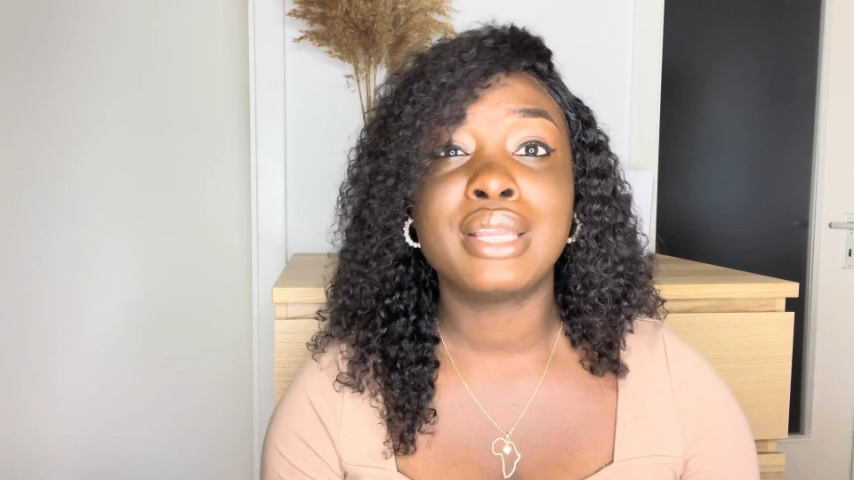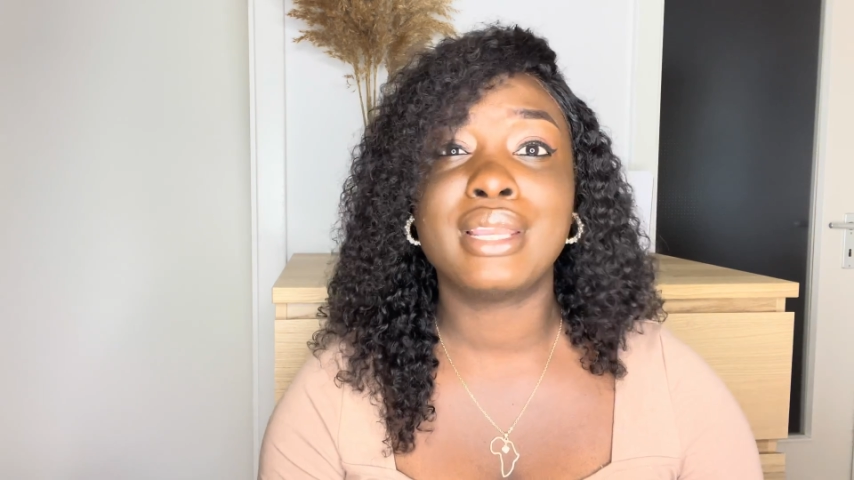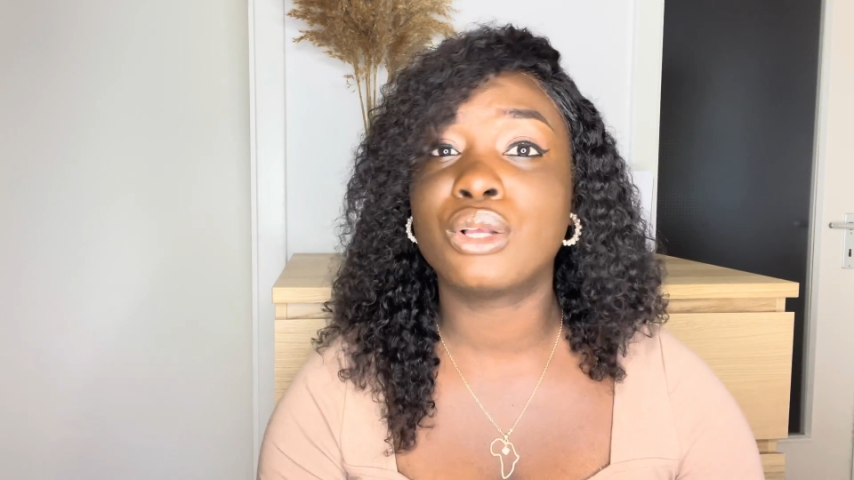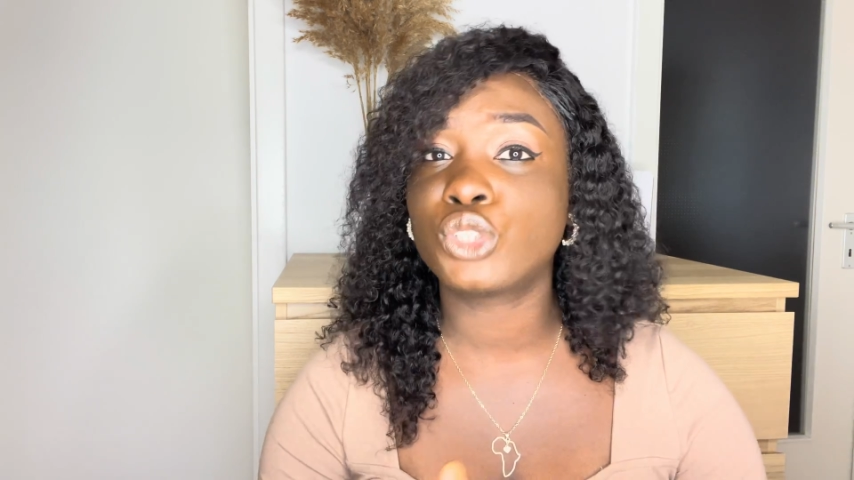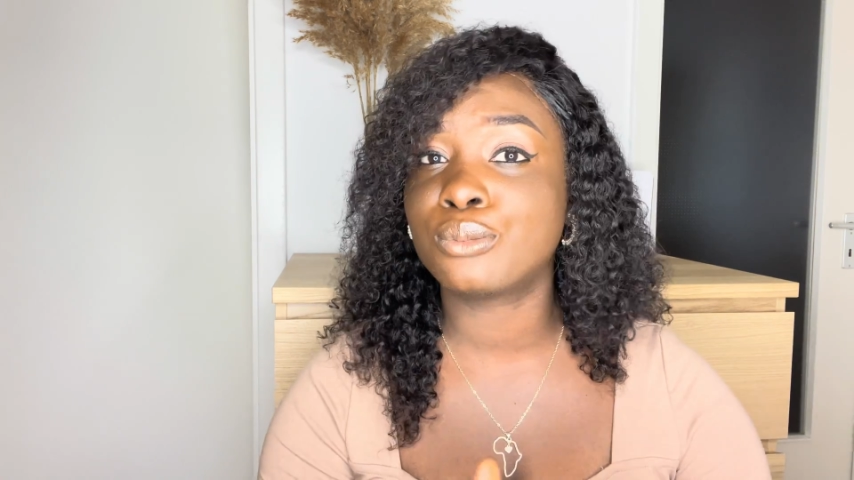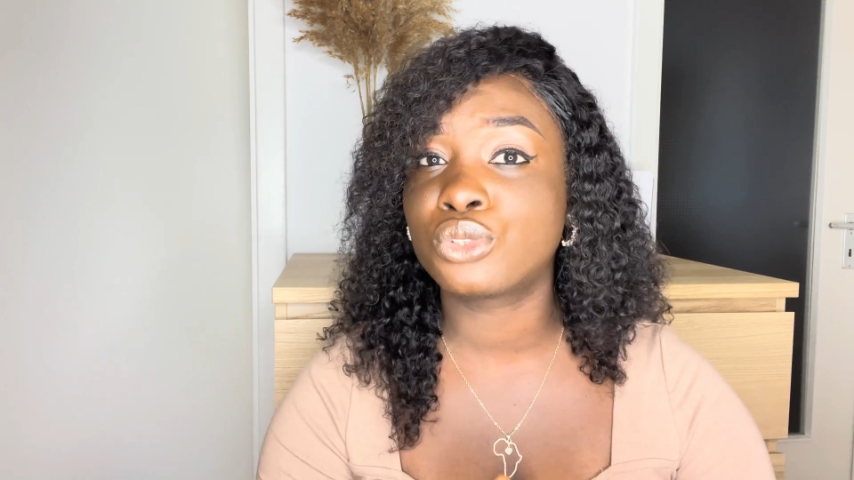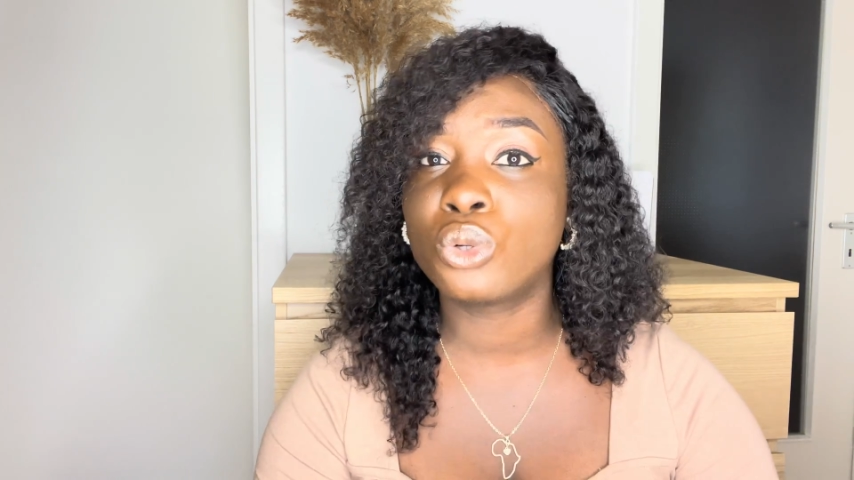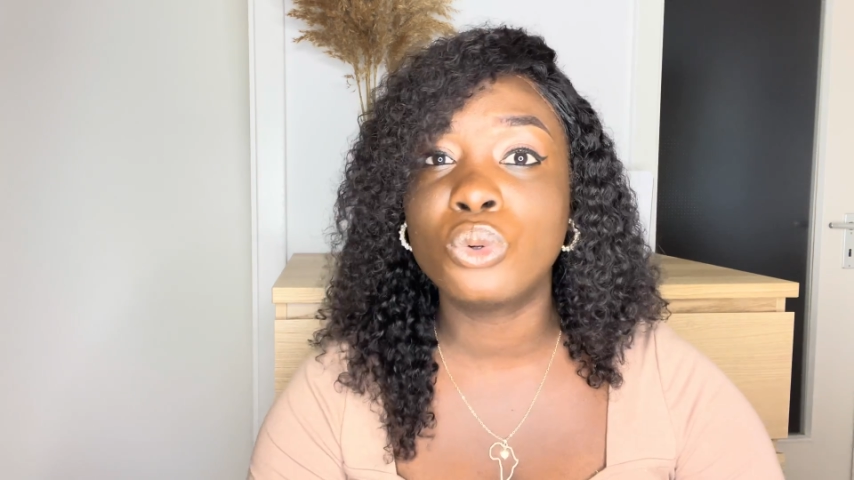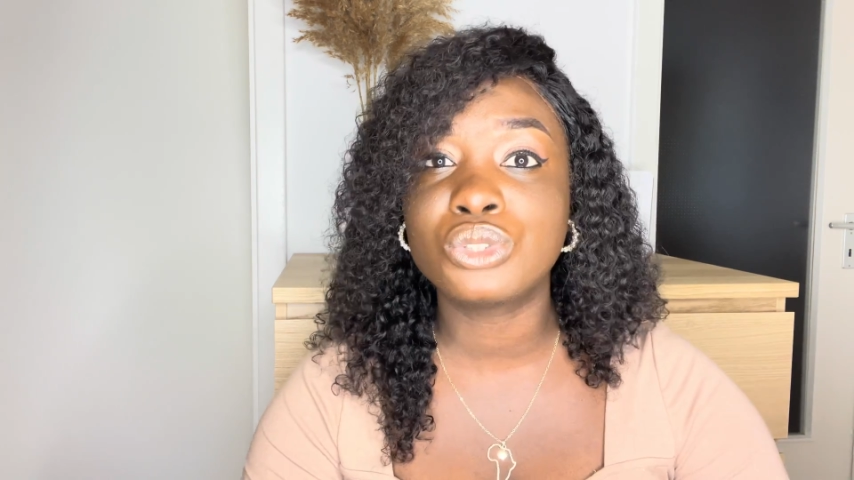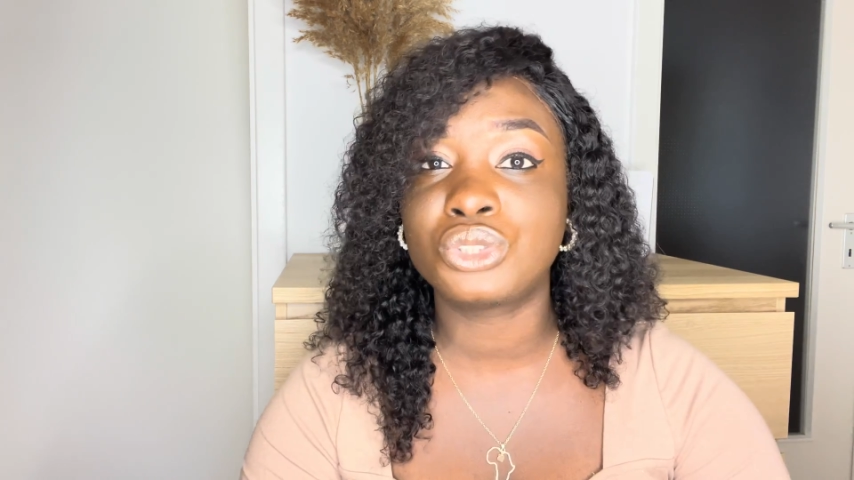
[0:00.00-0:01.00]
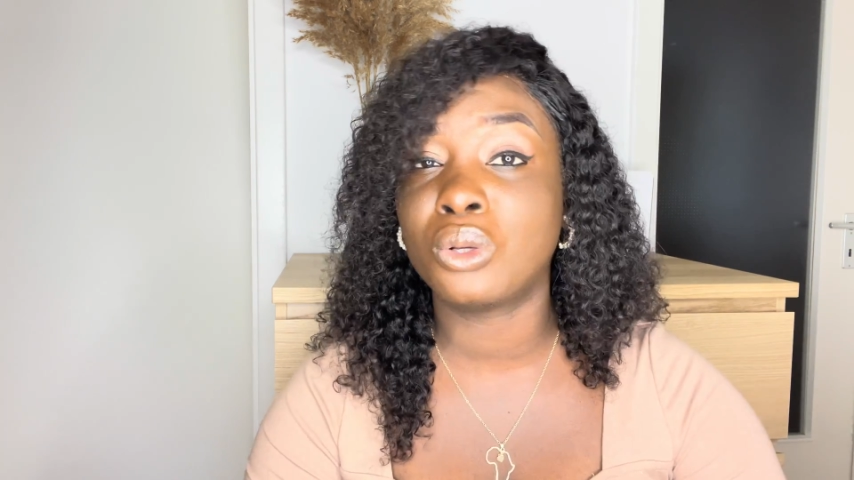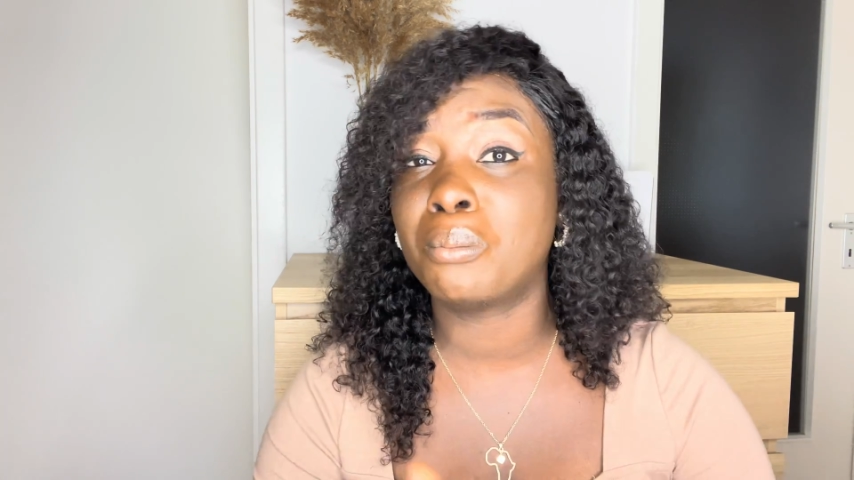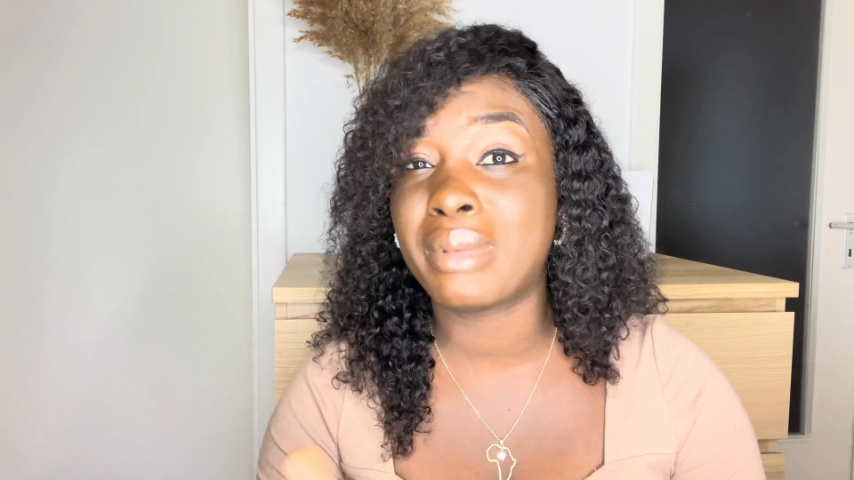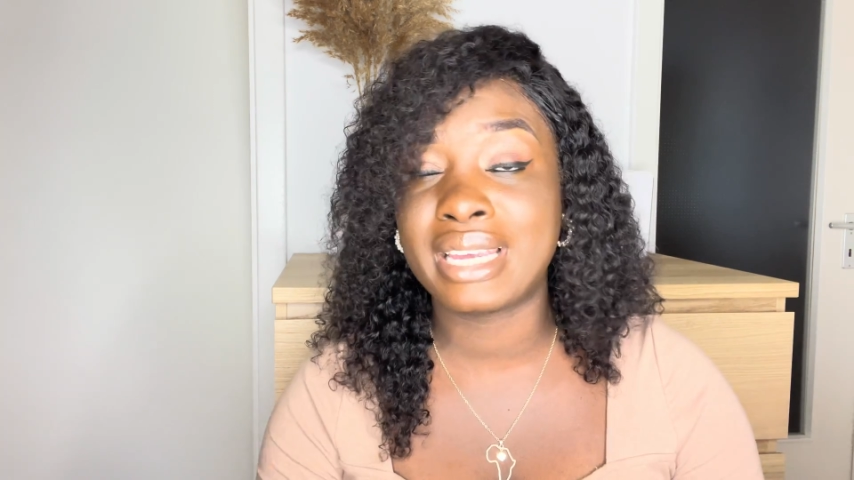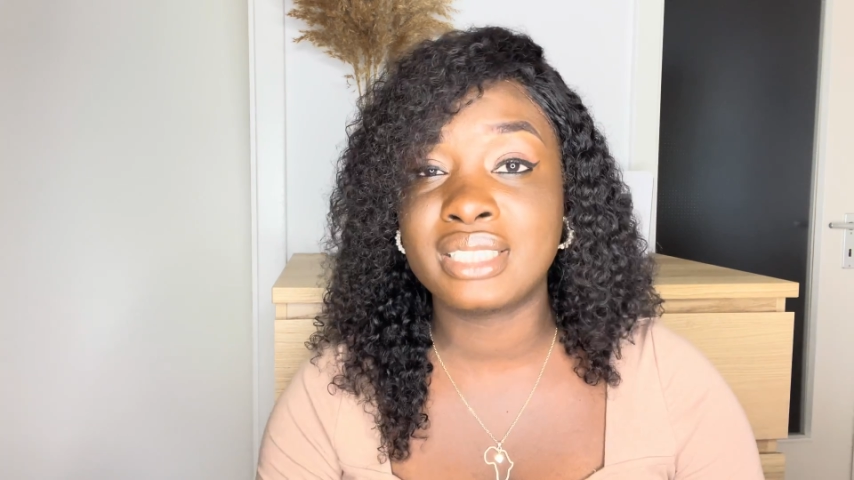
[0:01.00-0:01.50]
Now, some schools don't
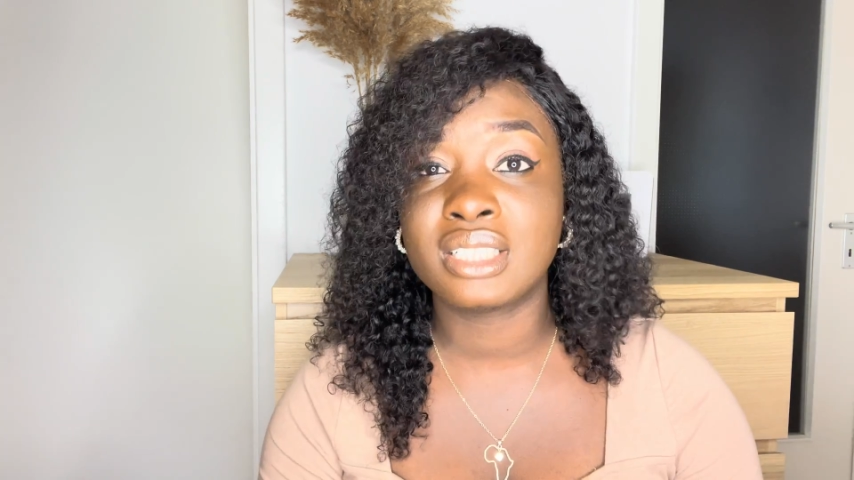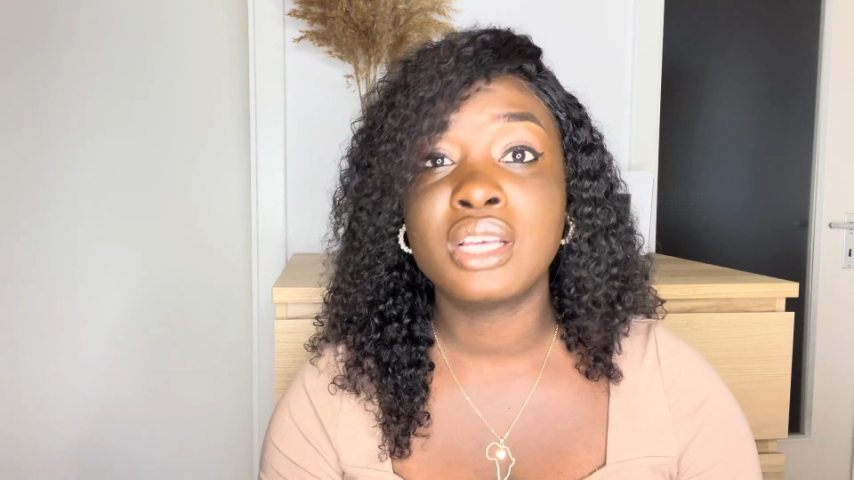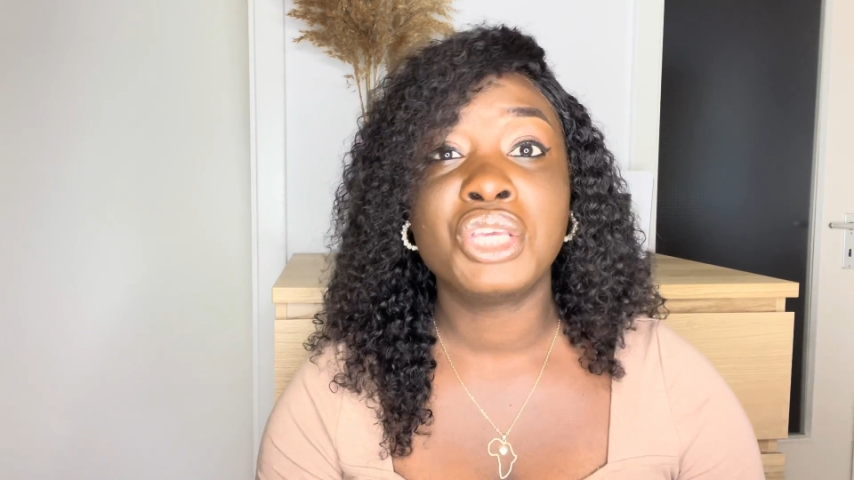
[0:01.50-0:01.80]
mind